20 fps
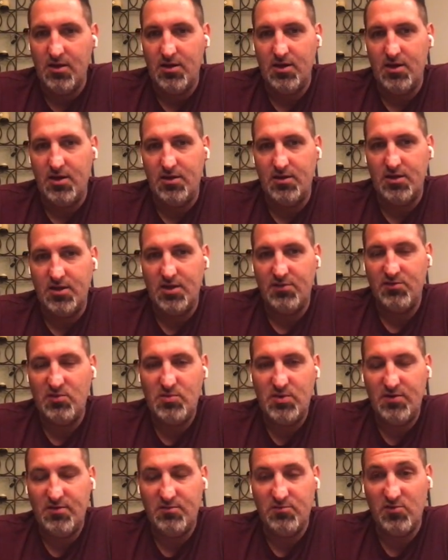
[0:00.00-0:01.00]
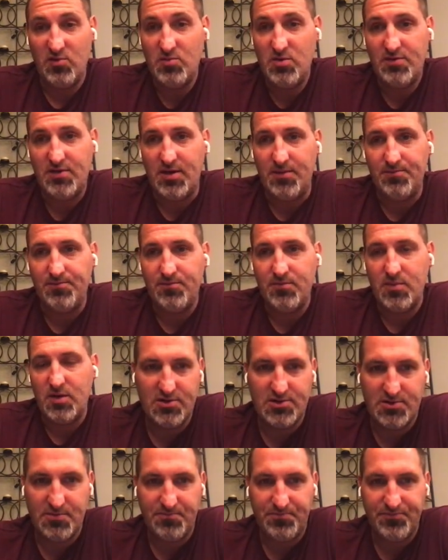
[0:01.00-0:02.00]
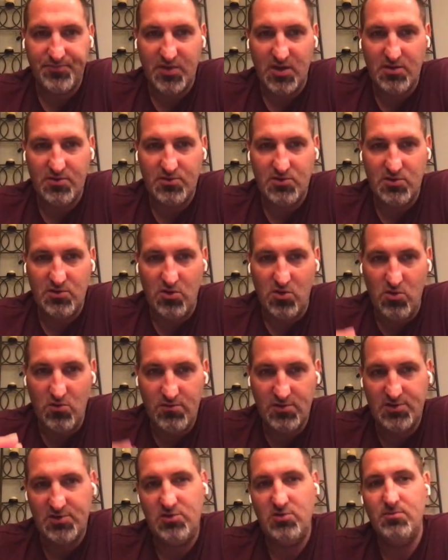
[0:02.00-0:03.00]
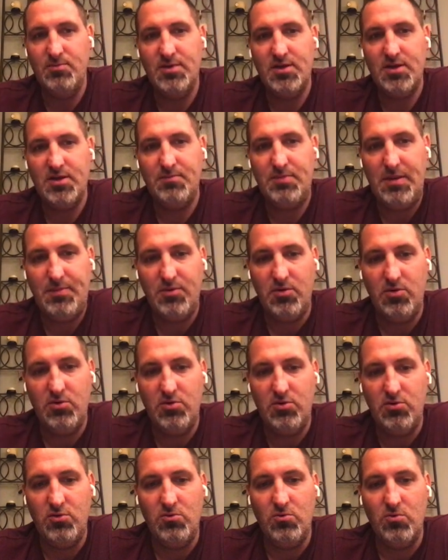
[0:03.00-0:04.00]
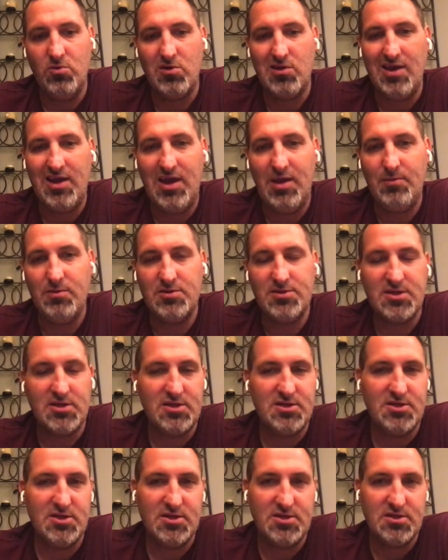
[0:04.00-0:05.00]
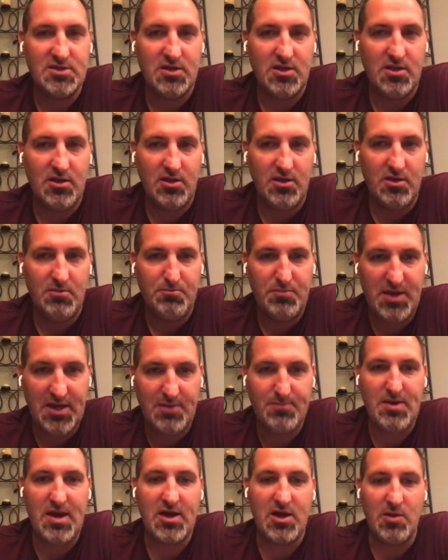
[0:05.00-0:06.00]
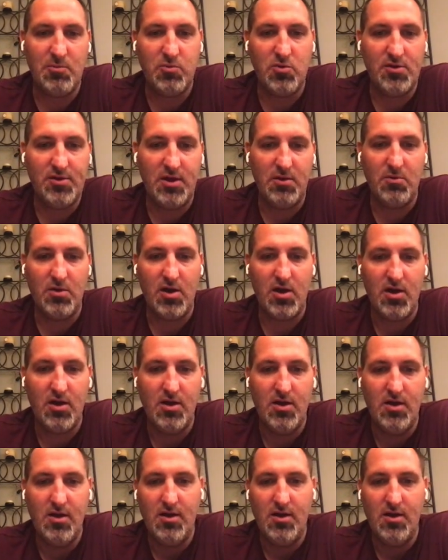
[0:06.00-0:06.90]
and then they removed it. It was over 2 million people who were able to just pick back up where they were.